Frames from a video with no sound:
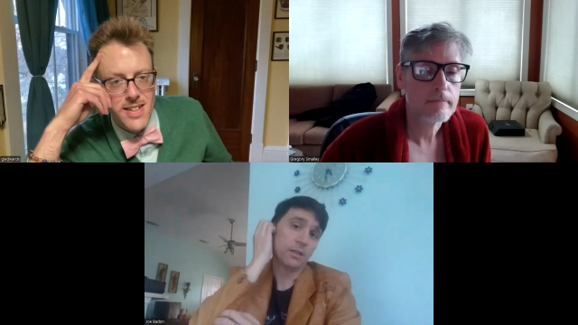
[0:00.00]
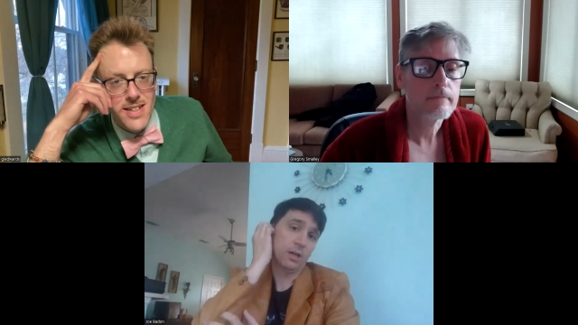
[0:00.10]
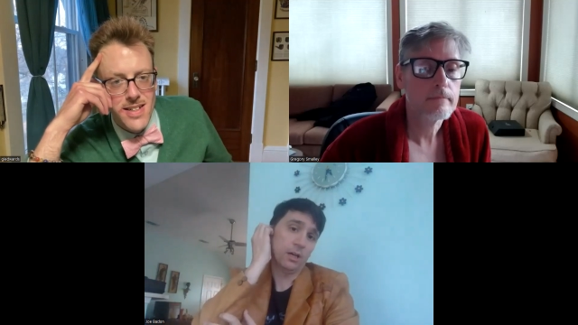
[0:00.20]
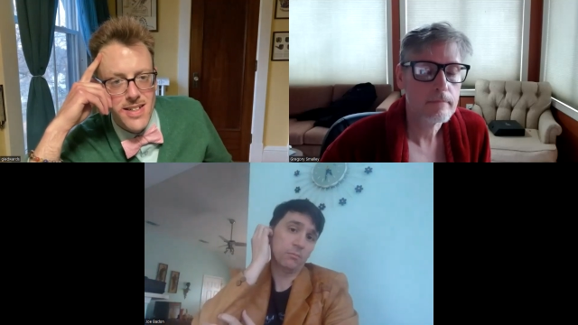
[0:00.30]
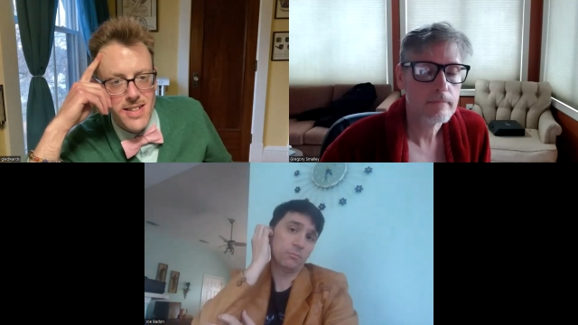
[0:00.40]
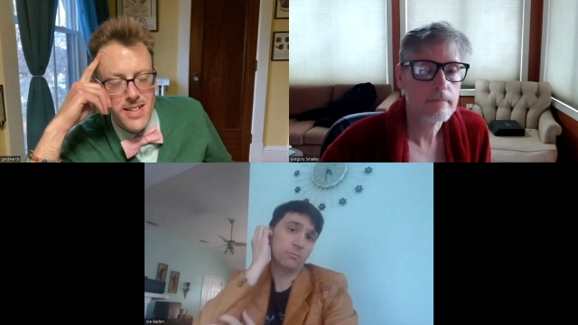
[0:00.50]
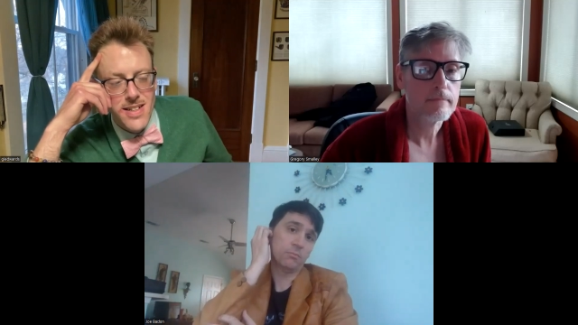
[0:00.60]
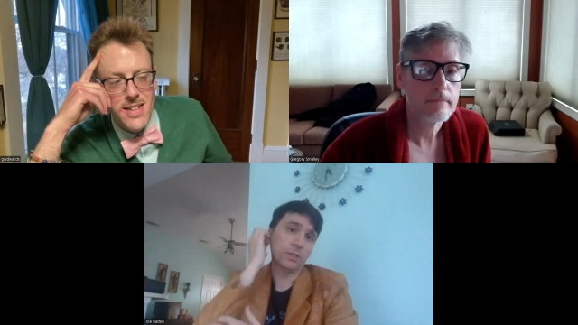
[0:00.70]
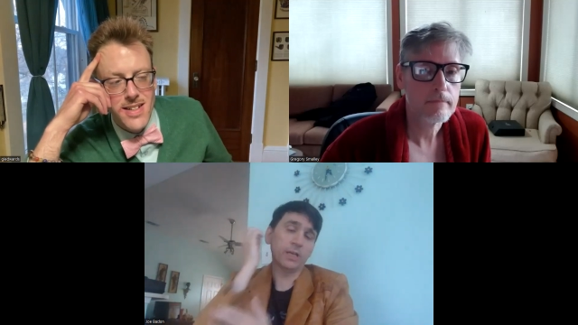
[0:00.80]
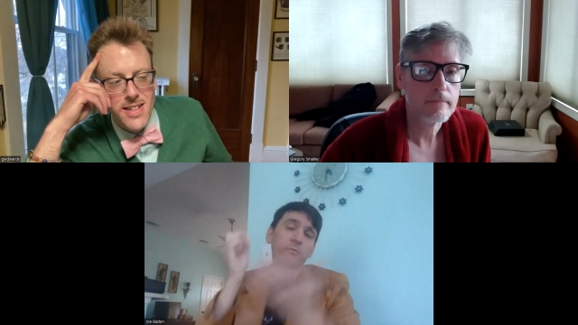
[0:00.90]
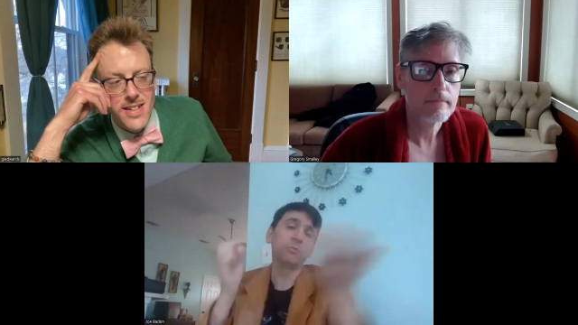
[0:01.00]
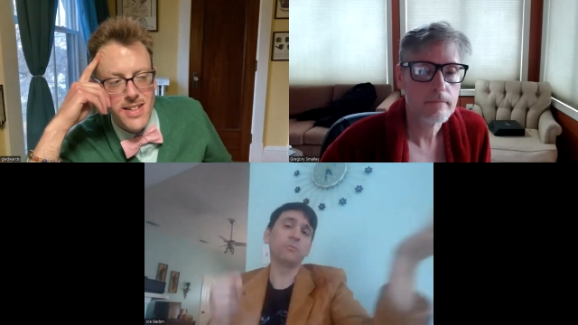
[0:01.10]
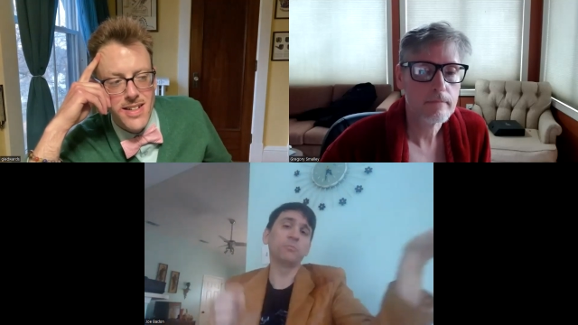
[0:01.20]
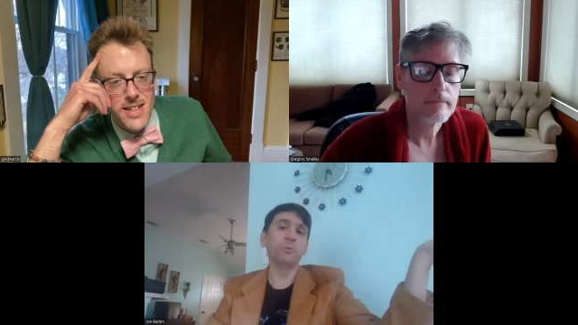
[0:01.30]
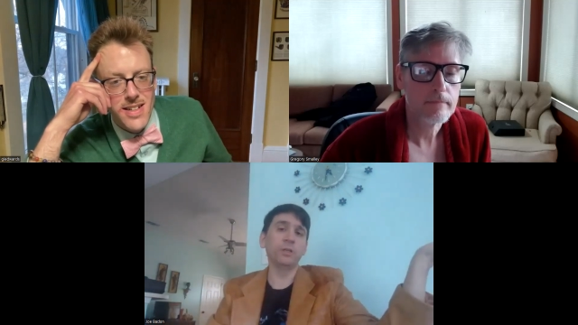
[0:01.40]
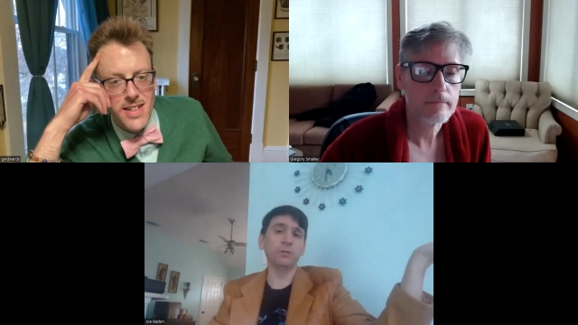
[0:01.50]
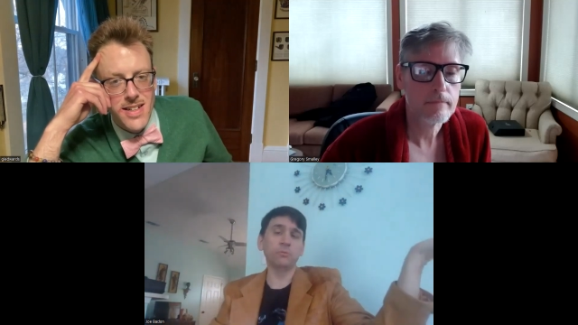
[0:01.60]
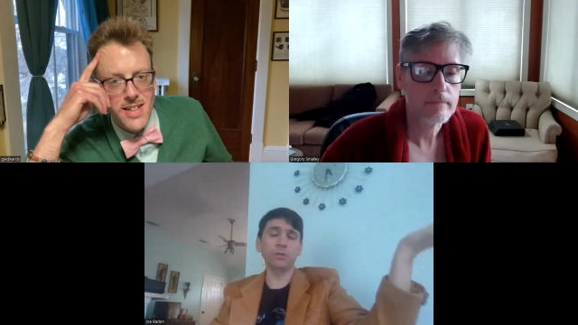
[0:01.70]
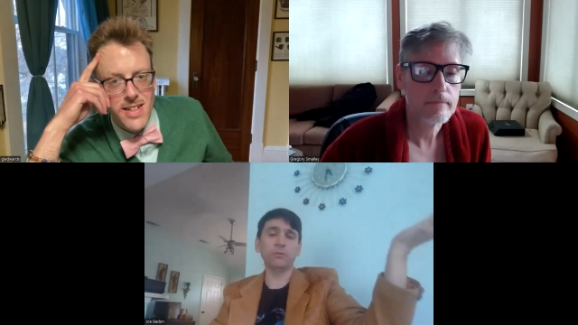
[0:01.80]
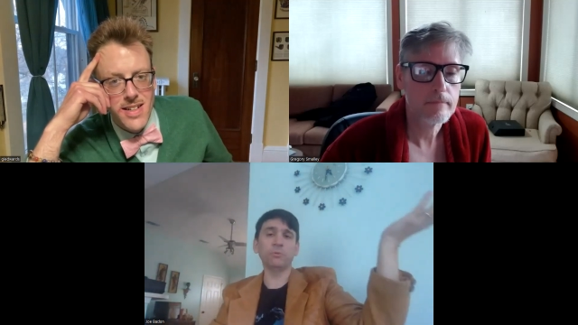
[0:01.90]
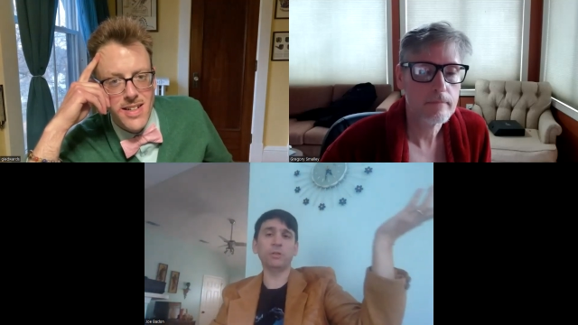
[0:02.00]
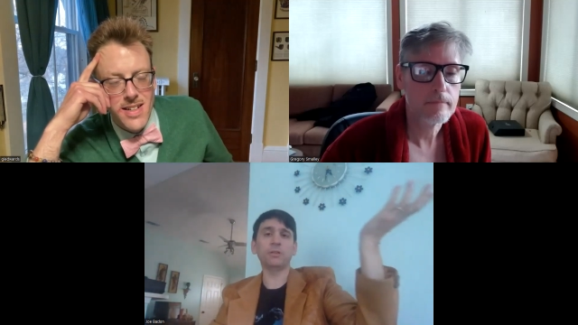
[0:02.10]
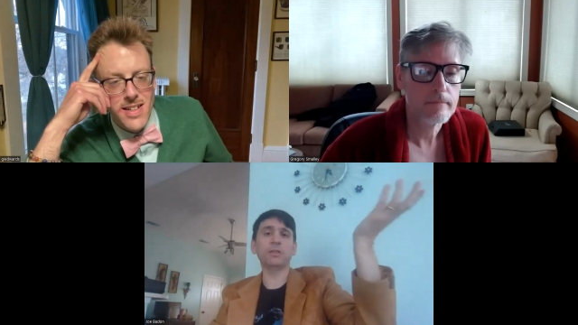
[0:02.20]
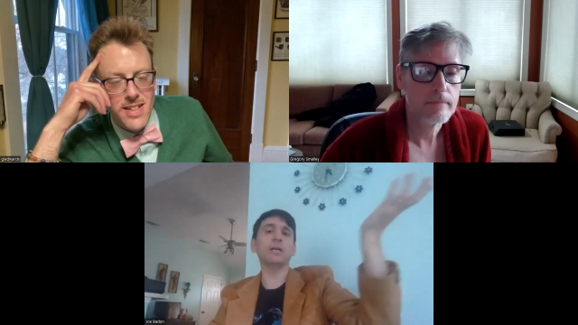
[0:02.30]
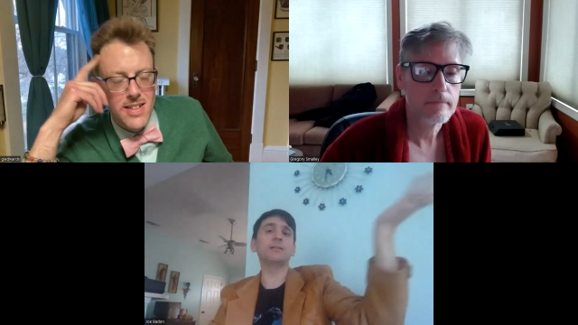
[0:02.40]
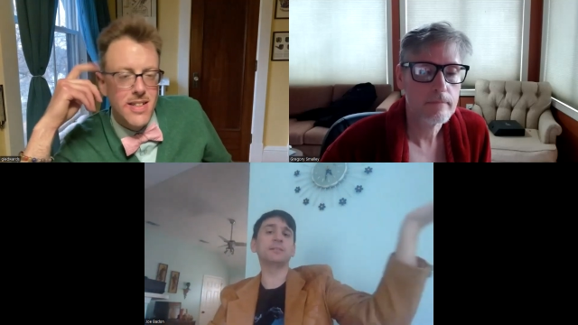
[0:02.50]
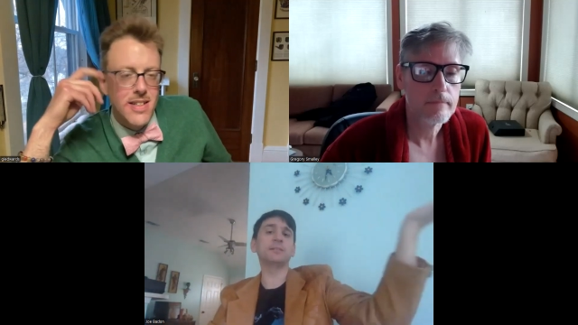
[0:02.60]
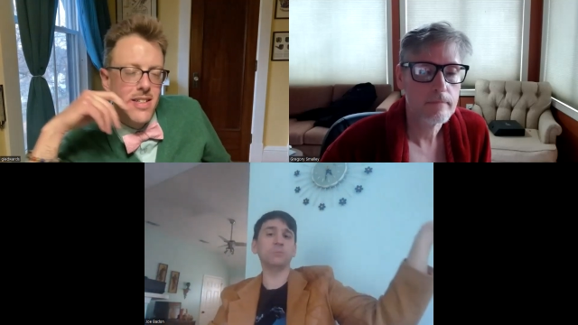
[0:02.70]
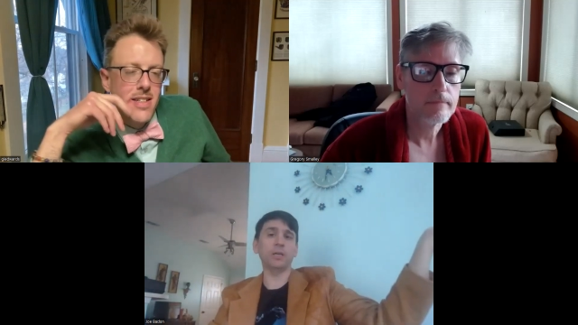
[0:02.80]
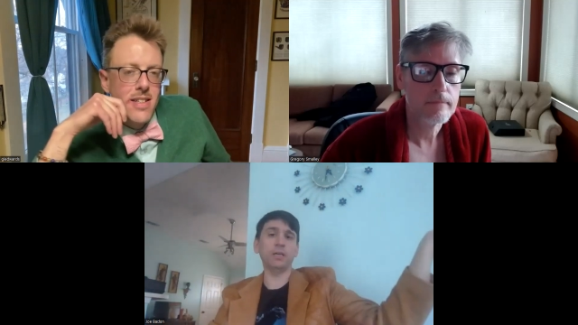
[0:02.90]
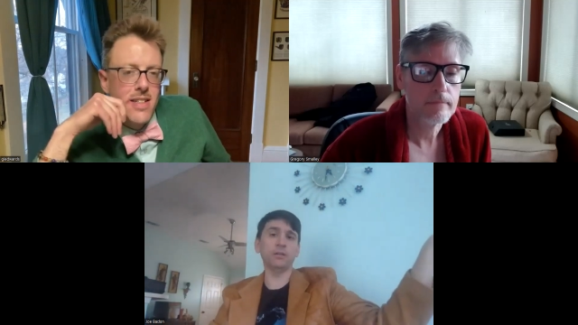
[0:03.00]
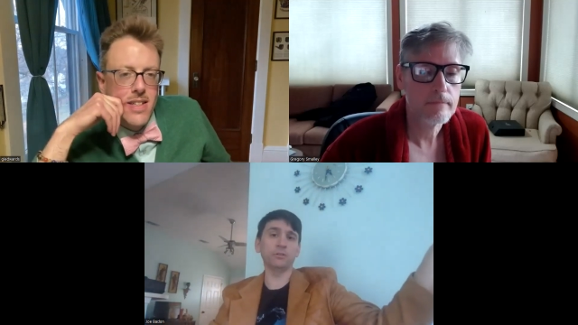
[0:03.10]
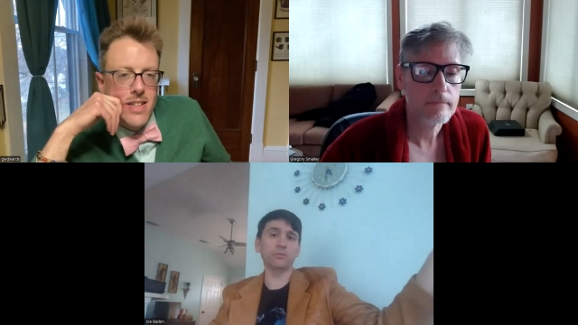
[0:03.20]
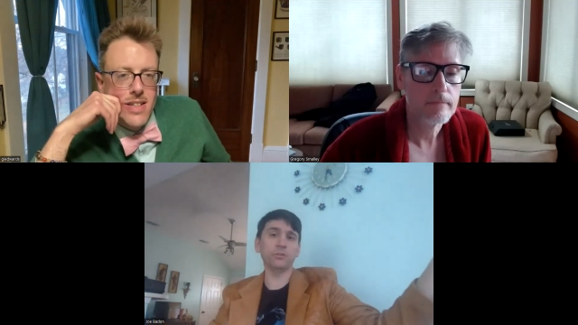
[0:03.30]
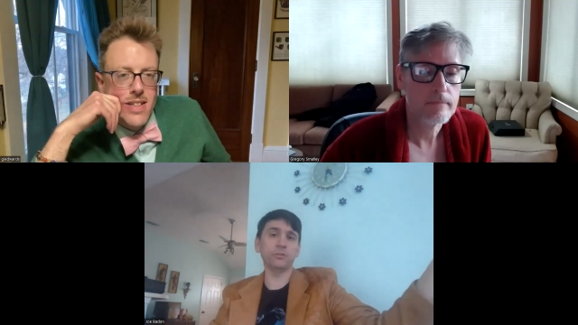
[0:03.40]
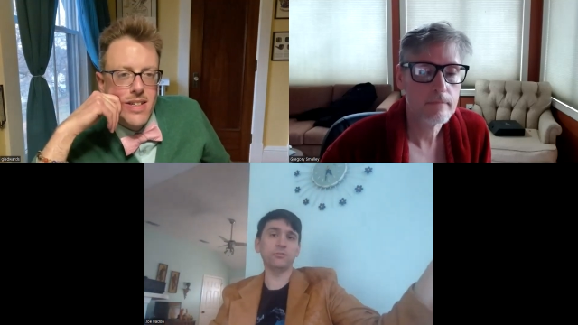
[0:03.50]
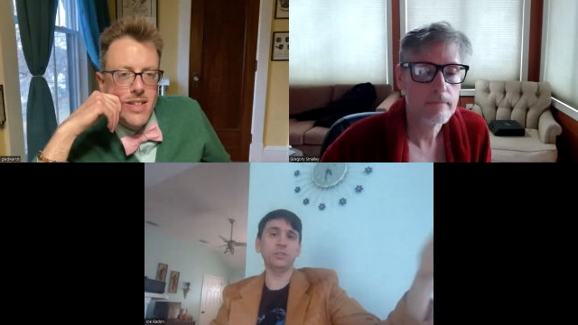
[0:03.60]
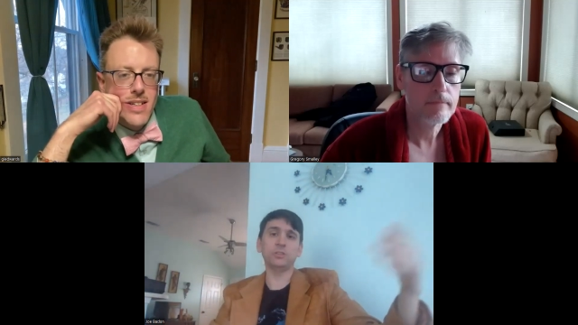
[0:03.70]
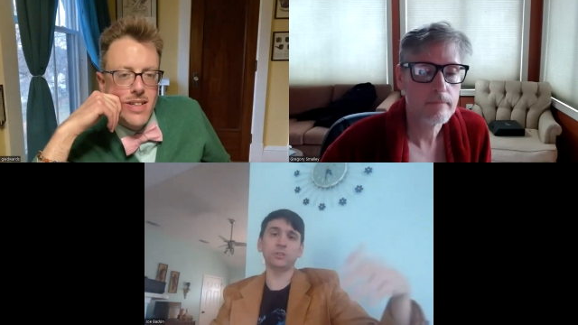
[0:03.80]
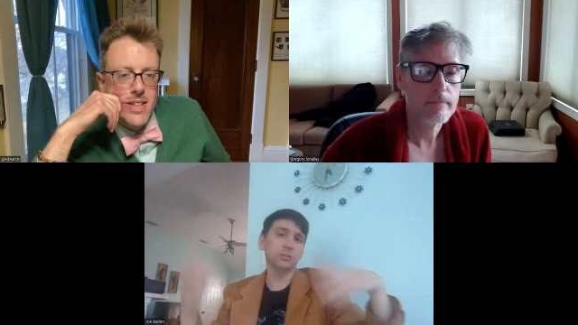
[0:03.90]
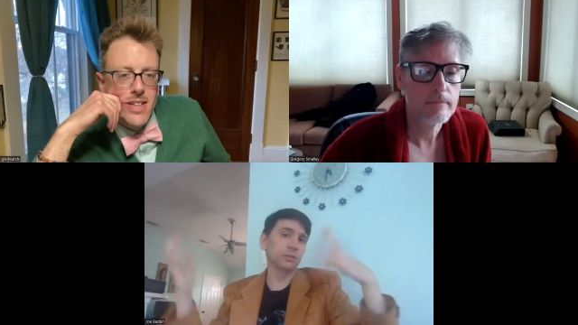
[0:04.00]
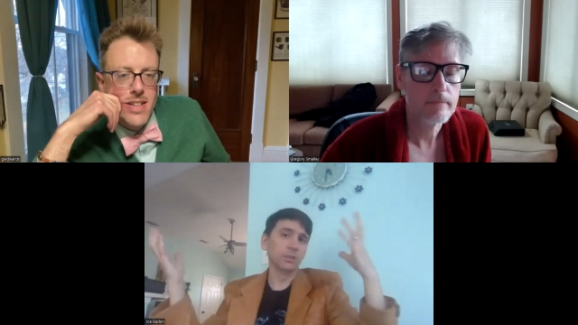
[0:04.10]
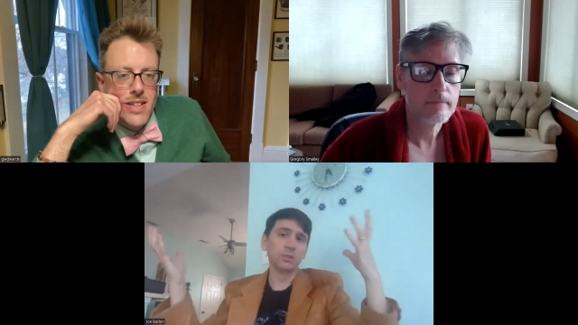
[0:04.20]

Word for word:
Speaker 1: Um, like with with with God inside my ear, the first feature,